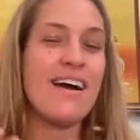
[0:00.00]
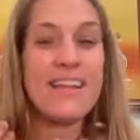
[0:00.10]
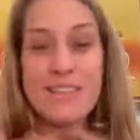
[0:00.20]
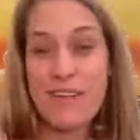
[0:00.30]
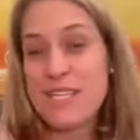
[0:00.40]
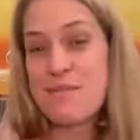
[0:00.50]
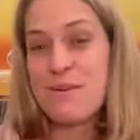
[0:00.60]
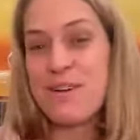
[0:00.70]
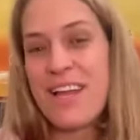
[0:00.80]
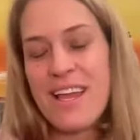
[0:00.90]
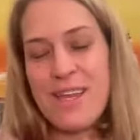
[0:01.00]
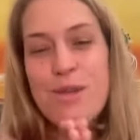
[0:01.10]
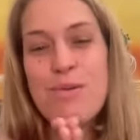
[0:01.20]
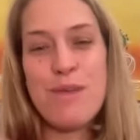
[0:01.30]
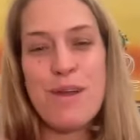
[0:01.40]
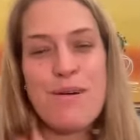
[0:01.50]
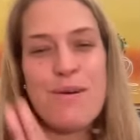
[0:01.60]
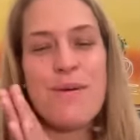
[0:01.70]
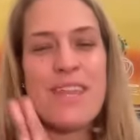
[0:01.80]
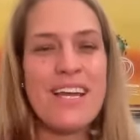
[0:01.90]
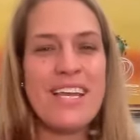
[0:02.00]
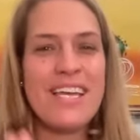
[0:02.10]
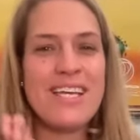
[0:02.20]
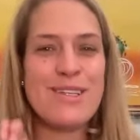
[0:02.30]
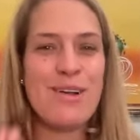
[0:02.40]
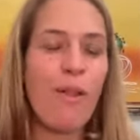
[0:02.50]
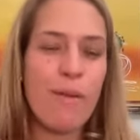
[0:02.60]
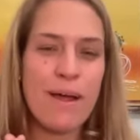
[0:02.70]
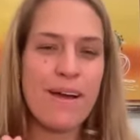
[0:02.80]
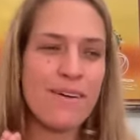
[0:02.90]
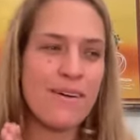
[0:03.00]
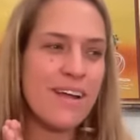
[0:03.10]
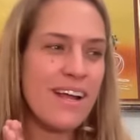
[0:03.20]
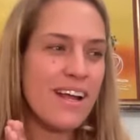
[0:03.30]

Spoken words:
his Facebook, you know that he is all about